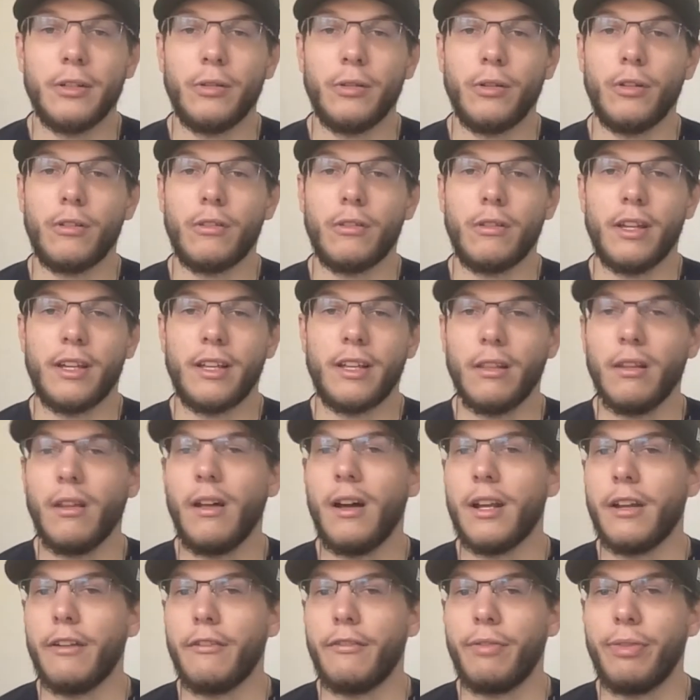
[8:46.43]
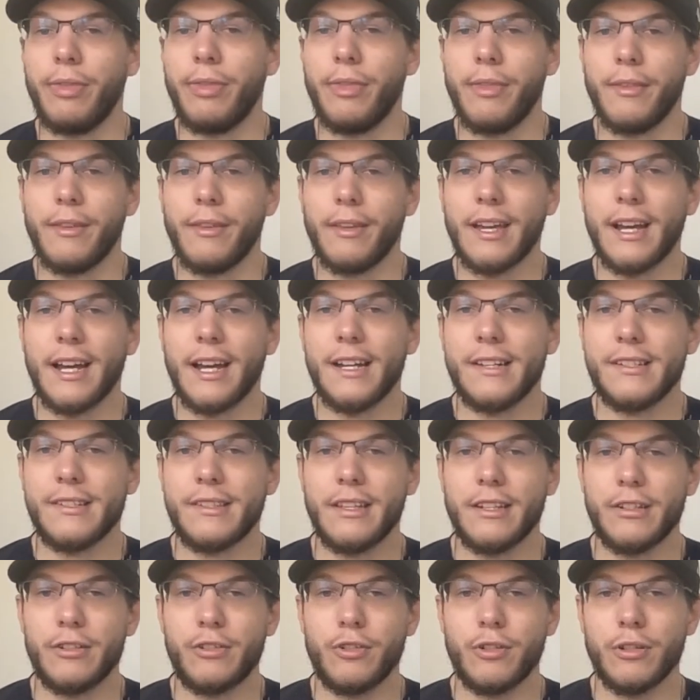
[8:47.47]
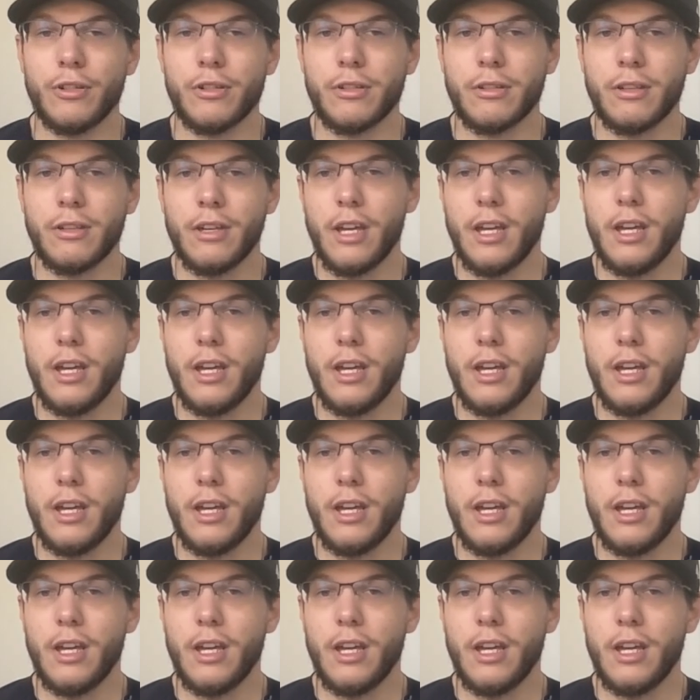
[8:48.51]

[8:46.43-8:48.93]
it looked like a lot of guys that just